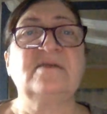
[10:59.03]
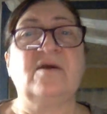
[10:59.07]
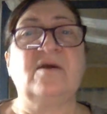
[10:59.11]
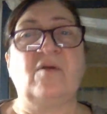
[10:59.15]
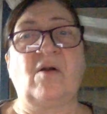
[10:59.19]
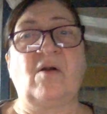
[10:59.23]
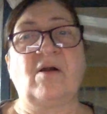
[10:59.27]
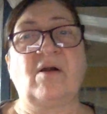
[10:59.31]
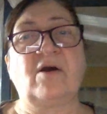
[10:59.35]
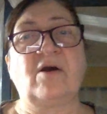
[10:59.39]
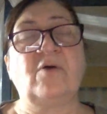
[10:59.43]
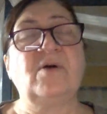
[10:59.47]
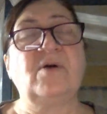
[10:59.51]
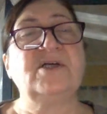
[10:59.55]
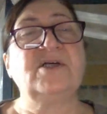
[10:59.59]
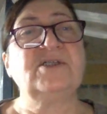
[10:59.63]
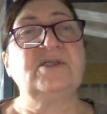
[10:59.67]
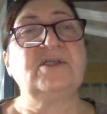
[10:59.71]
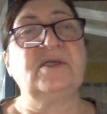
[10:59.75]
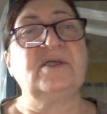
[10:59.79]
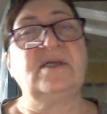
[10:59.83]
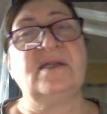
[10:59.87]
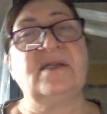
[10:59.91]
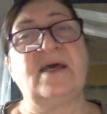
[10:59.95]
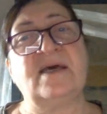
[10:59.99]
there are
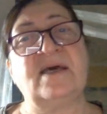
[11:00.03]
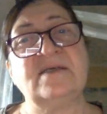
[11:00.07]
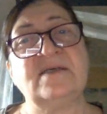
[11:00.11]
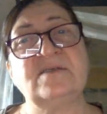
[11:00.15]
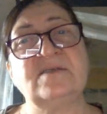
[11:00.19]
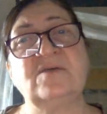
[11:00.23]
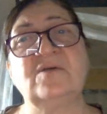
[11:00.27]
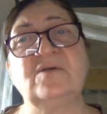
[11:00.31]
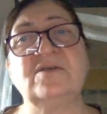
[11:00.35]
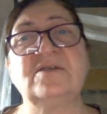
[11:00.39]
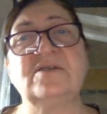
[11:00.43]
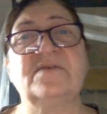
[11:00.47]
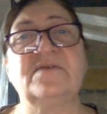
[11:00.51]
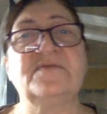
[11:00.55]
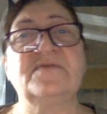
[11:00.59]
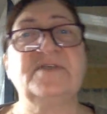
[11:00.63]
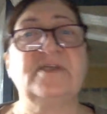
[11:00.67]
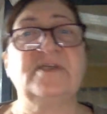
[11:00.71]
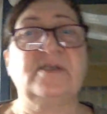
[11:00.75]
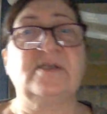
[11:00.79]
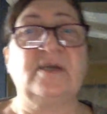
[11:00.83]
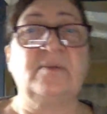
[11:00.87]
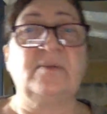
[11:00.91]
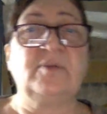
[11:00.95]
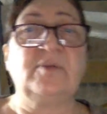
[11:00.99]
question and answers of
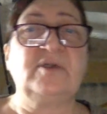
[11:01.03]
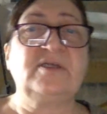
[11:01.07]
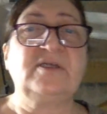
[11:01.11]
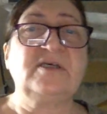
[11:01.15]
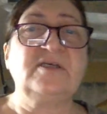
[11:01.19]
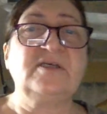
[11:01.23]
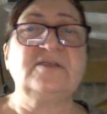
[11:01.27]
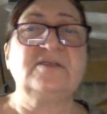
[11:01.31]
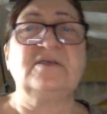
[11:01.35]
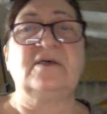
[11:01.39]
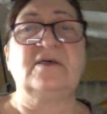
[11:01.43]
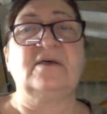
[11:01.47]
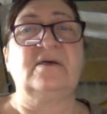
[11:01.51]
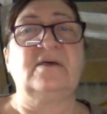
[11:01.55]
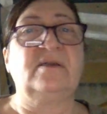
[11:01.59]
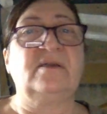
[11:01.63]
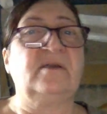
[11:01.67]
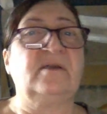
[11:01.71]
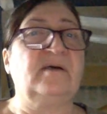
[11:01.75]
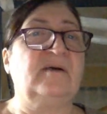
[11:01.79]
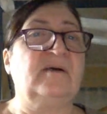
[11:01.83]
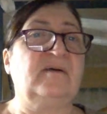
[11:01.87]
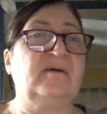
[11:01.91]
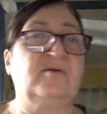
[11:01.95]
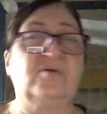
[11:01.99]
celebrities.
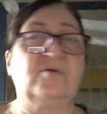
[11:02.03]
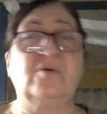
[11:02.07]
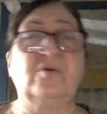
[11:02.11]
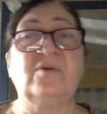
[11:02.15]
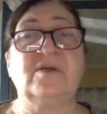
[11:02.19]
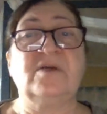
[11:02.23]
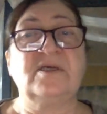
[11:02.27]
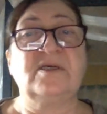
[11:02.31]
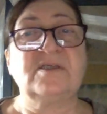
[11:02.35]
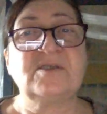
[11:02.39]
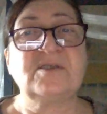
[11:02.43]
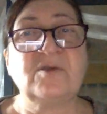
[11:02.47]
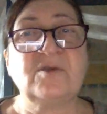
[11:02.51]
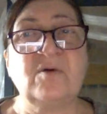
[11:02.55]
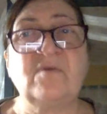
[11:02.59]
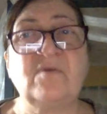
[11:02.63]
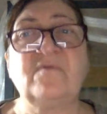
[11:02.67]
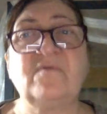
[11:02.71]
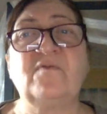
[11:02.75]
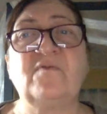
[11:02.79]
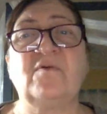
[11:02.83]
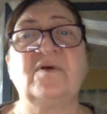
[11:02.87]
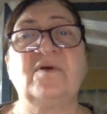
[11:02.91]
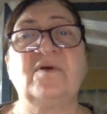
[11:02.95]
In Rolling Stone, for